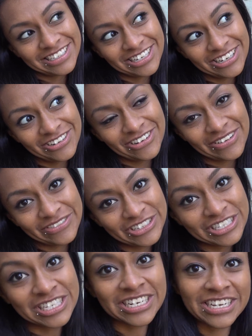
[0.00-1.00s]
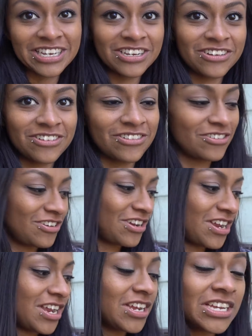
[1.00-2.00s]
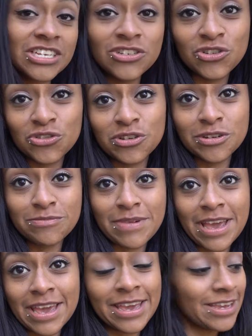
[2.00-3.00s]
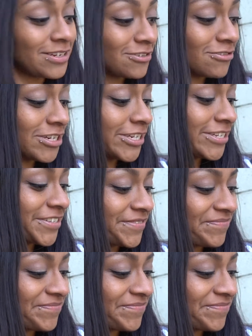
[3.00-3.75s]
So I'm just sitting here enjoying my drink.